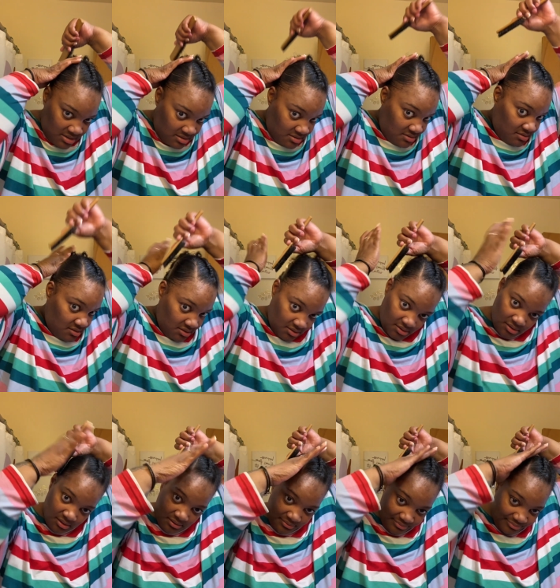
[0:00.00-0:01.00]
let's
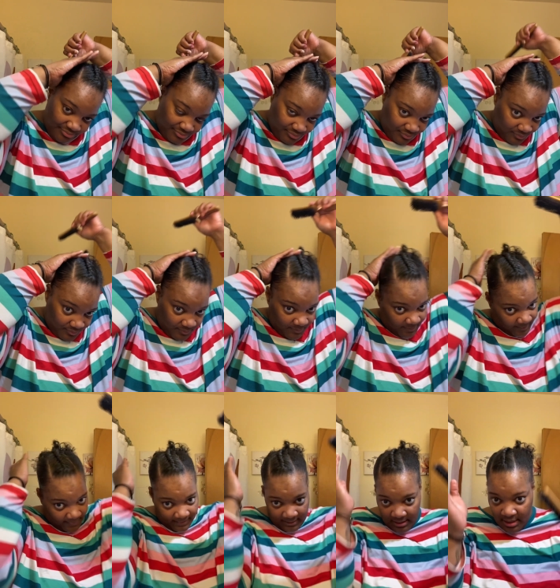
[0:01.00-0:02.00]
see
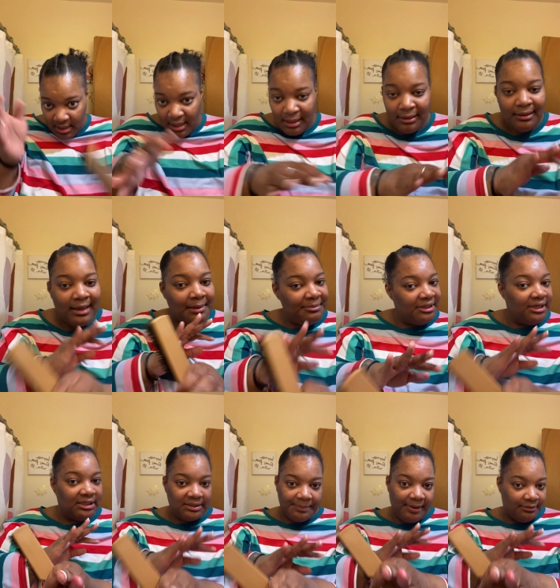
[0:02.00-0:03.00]
let me
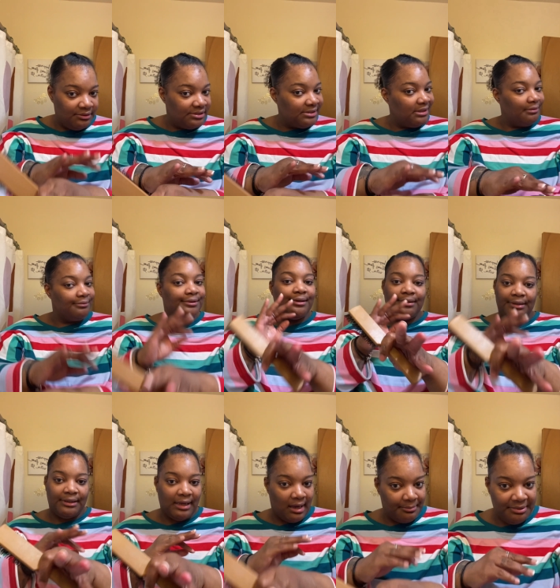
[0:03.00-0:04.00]
get the ponytail done
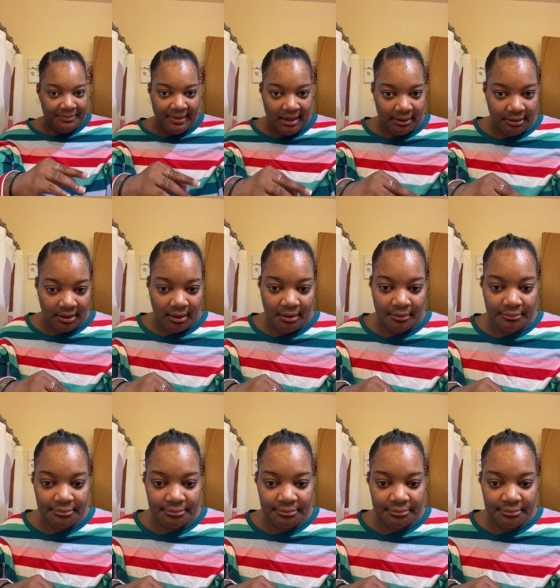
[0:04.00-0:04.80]
and i'll be back y'all